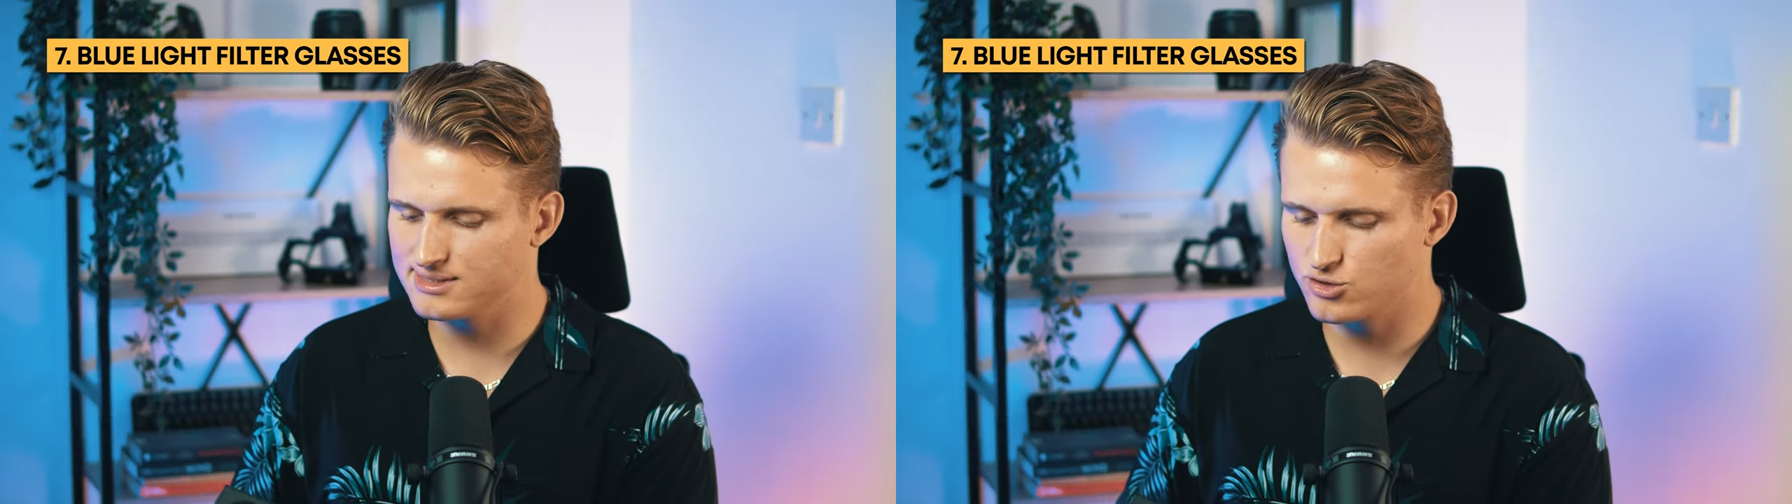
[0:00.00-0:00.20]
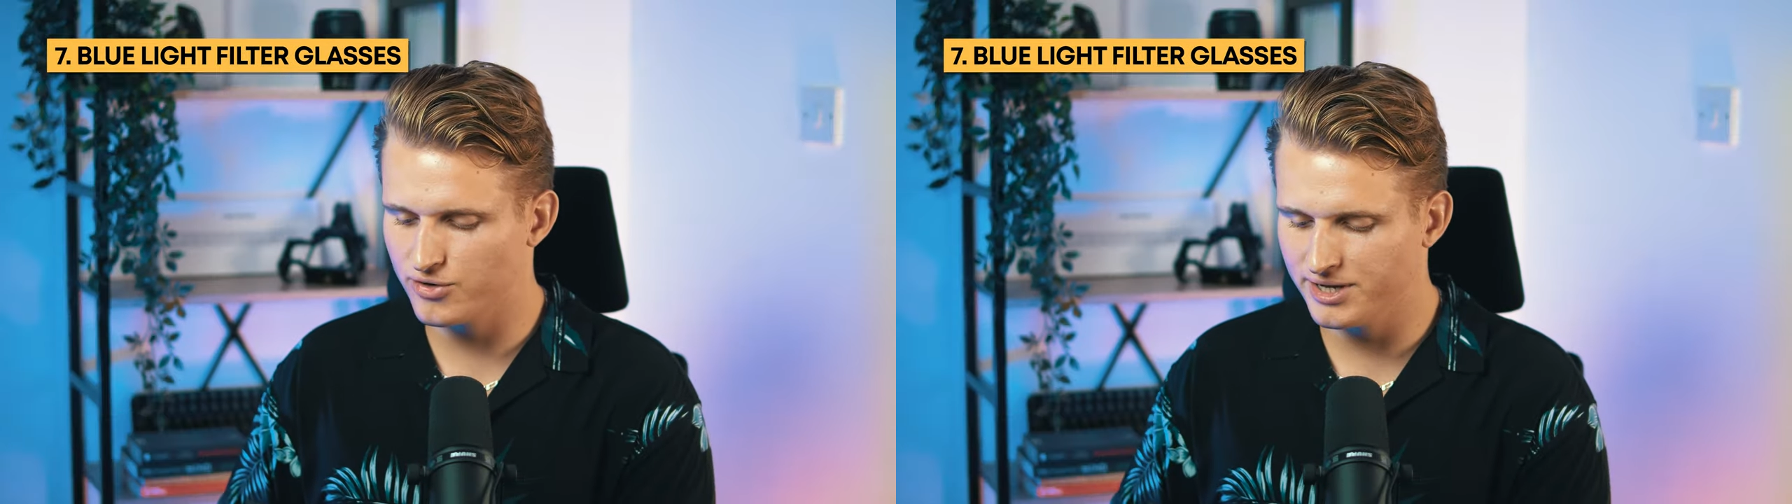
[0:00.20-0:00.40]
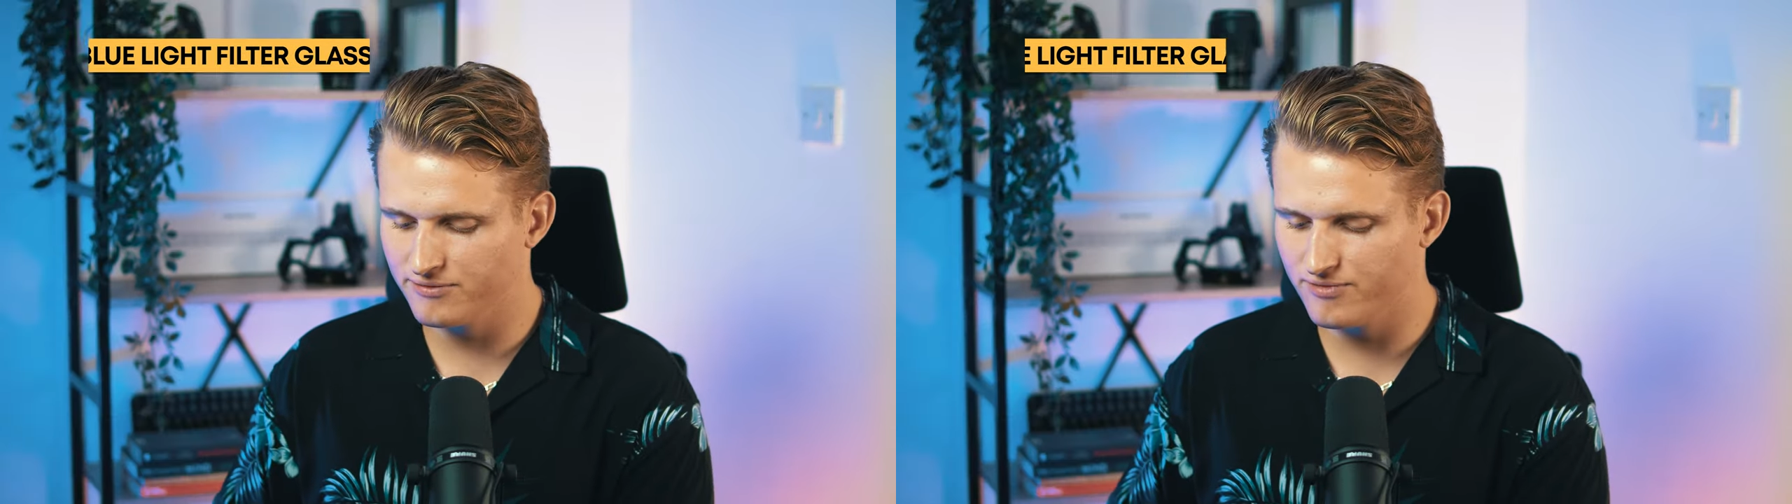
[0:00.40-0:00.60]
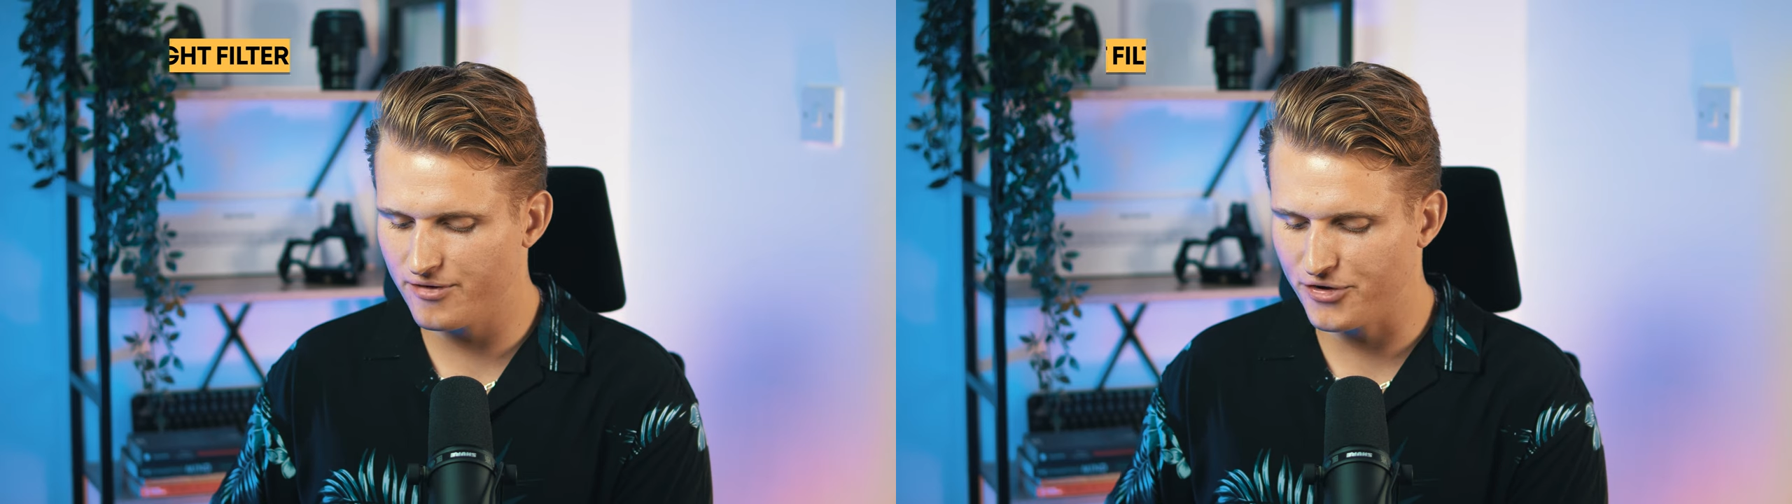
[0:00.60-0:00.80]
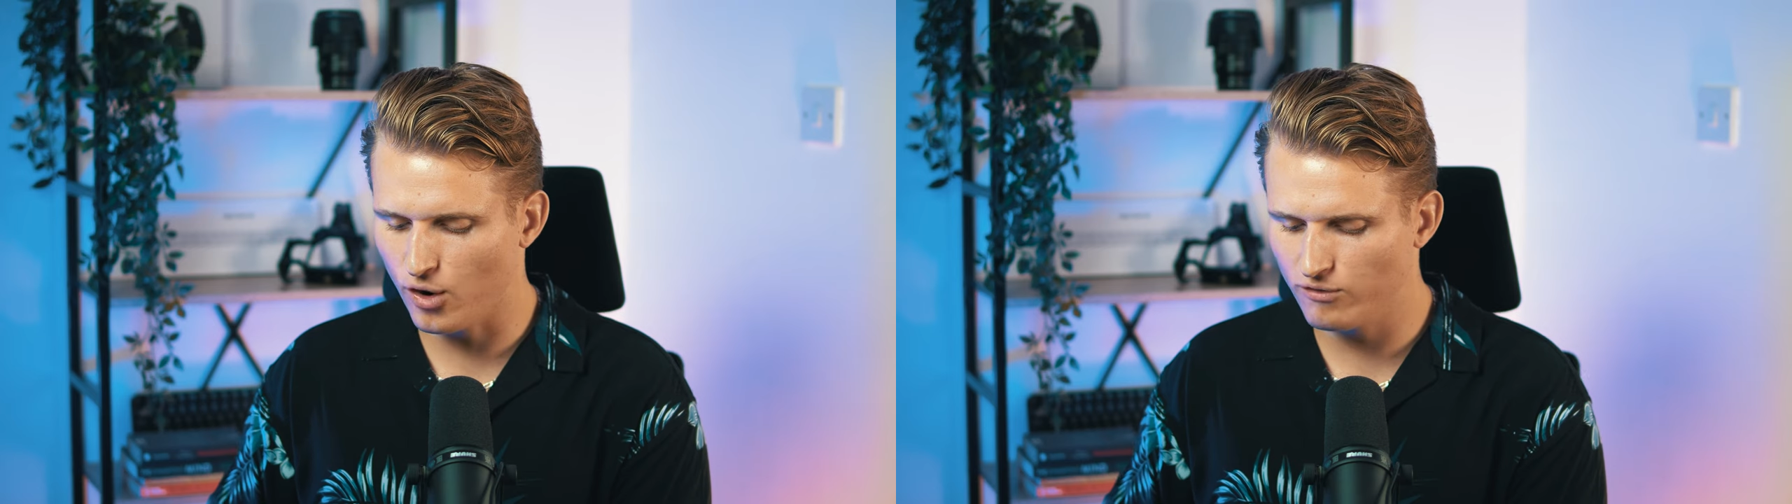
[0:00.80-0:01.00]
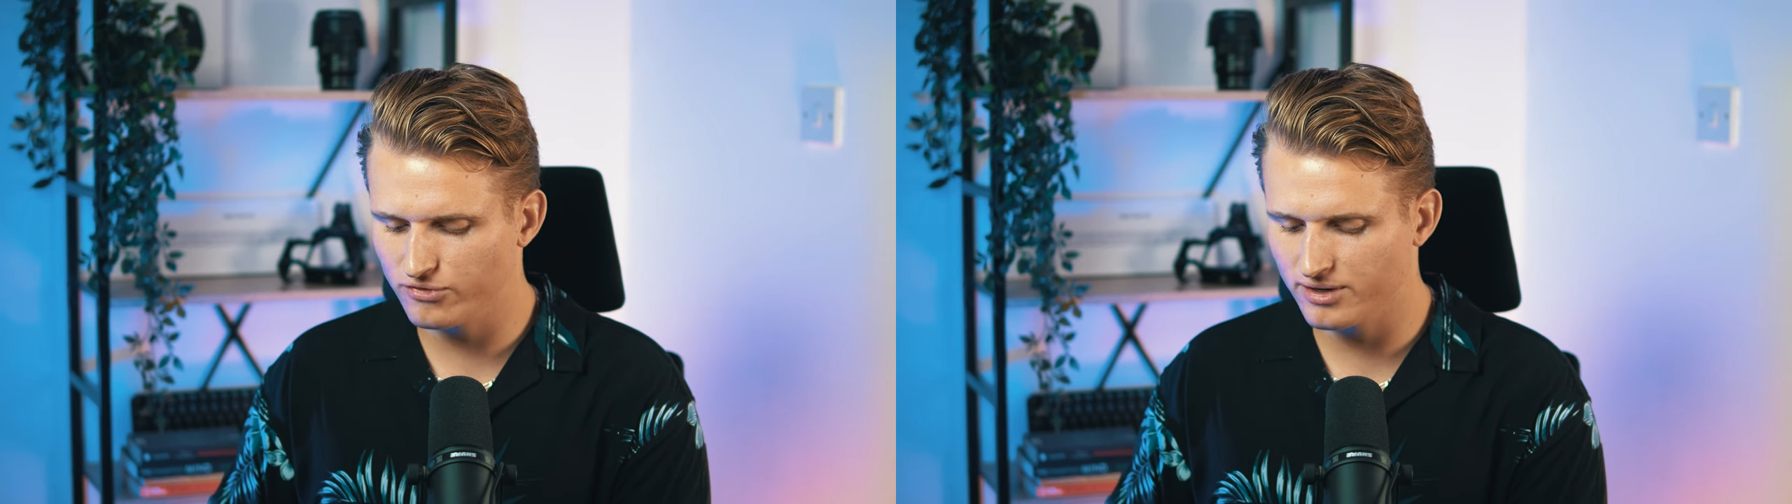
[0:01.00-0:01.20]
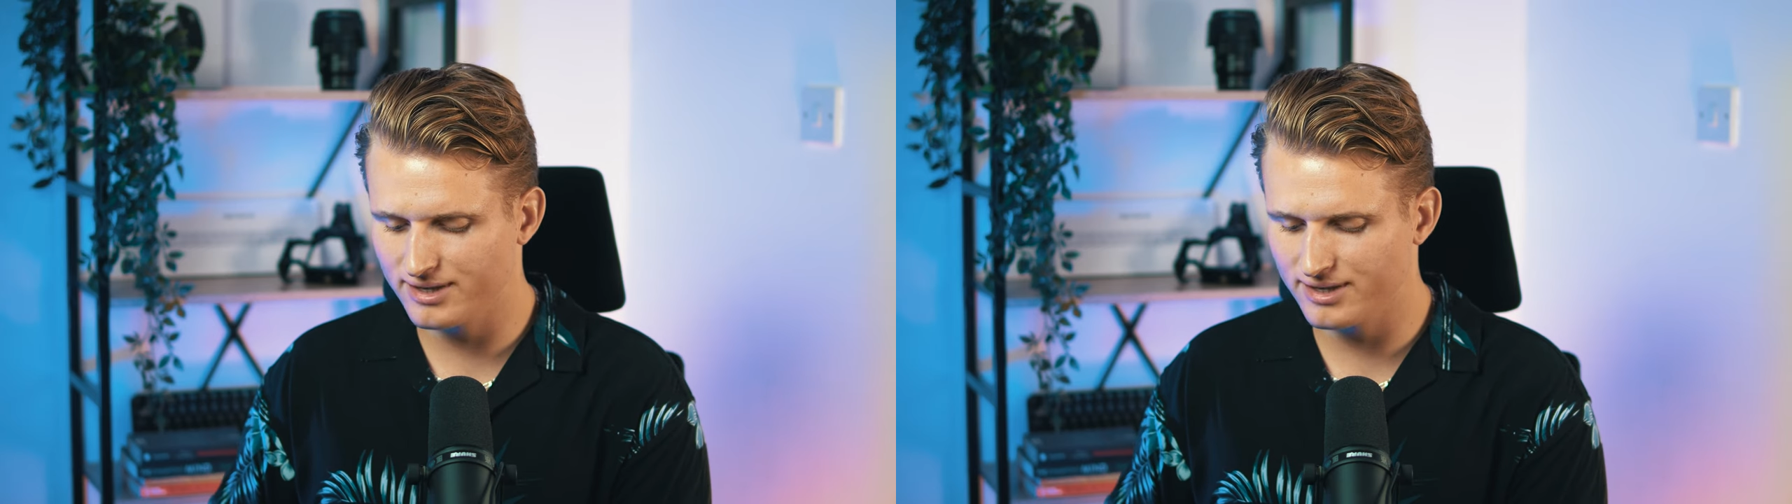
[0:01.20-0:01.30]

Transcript: screen very often,